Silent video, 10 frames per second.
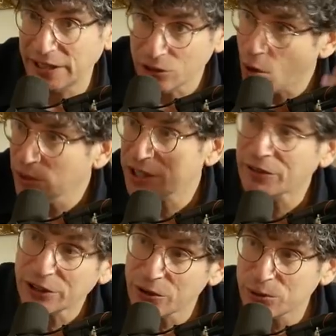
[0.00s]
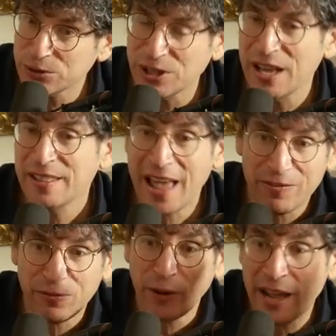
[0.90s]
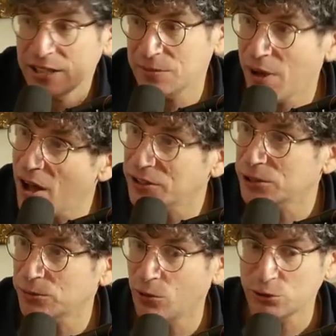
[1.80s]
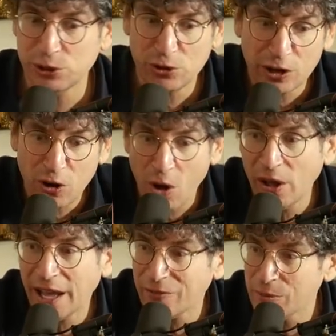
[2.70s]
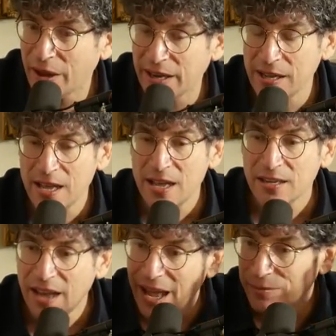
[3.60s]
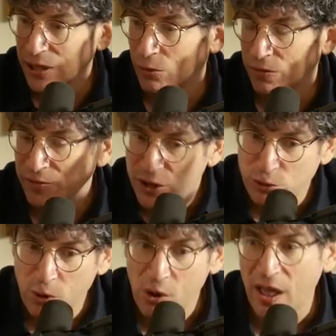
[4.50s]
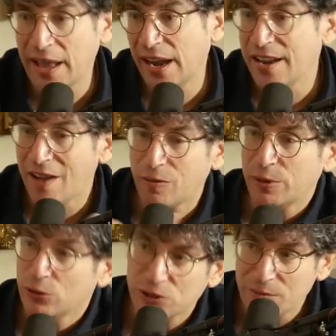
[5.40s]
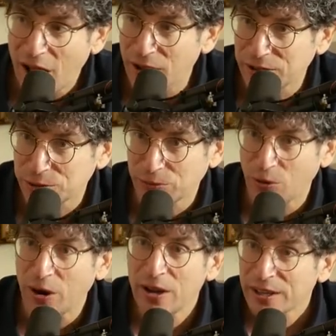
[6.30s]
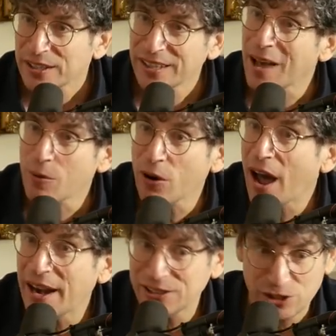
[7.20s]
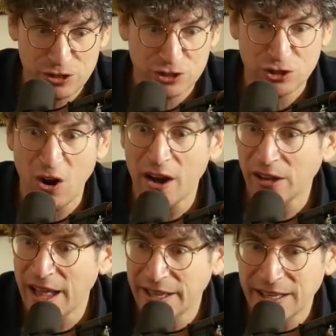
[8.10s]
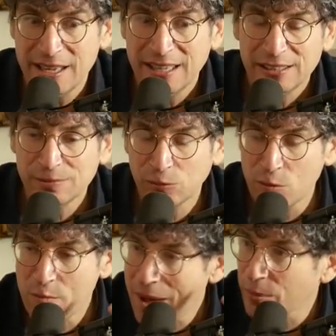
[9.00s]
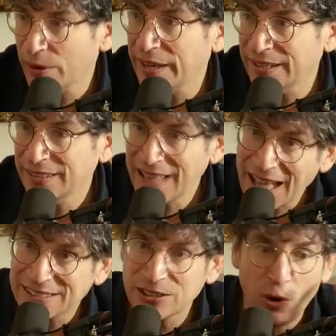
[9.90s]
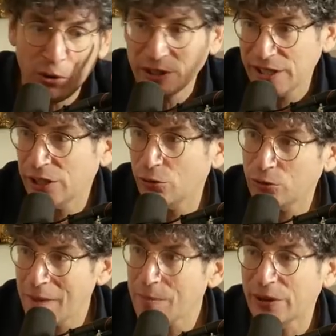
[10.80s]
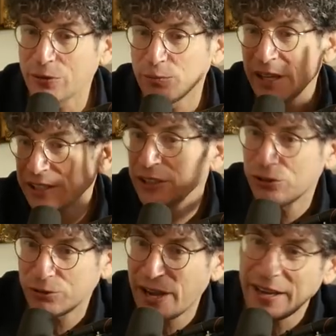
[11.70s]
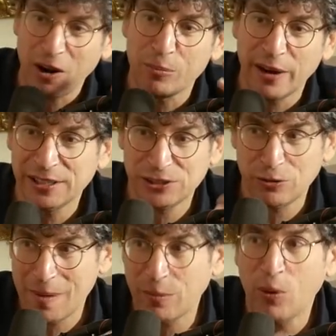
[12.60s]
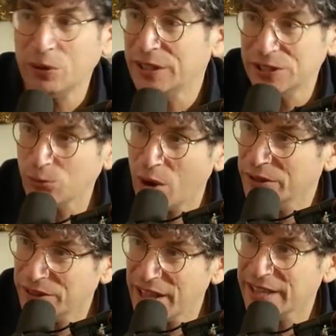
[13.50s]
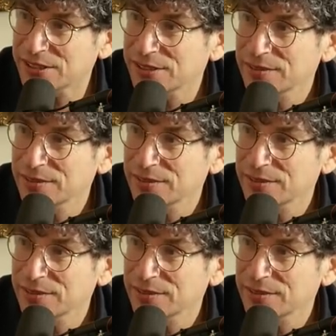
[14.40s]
Like no one's ever used that phrase in politics before. So he started calling everybody names that were visual and had never been used in politics. Yeah, Pocahontas. Before. Yeah, Pocahontas. So you'd start like remembering. That's the only thing you would remember. He would basically train our brains to remember only these one things.